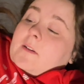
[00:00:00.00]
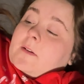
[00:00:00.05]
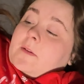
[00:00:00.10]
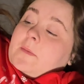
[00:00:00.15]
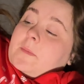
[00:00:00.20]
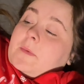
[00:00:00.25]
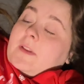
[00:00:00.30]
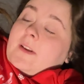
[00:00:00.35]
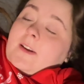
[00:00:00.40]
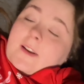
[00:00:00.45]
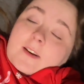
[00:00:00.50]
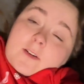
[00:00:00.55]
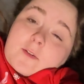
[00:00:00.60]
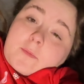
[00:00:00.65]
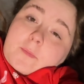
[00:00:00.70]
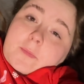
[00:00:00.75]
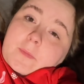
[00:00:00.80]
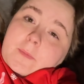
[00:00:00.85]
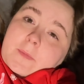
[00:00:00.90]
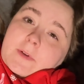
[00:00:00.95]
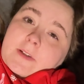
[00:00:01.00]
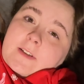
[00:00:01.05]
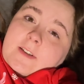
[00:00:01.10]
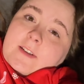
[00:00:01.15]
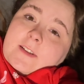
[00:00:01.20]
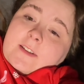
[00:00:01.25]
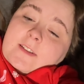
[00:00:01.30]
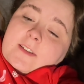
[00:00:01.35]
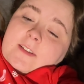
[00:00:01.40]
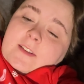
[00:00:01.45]
I'm gonna get up we're
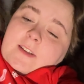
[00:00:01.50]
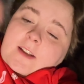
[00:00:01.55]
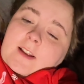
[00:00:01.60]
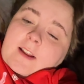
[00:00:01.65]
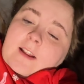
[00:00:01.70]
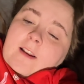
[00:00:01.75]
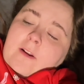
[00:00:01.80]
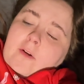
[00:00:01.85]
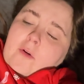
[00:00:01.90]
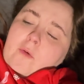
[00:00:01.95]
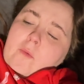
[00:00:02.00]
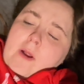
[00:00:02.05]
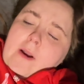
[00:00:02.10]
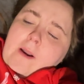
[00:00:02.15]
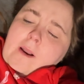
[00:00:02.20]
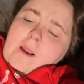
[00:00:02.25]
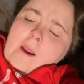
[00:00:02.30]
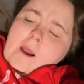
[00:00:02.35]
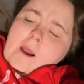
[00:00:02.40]
gonna get little one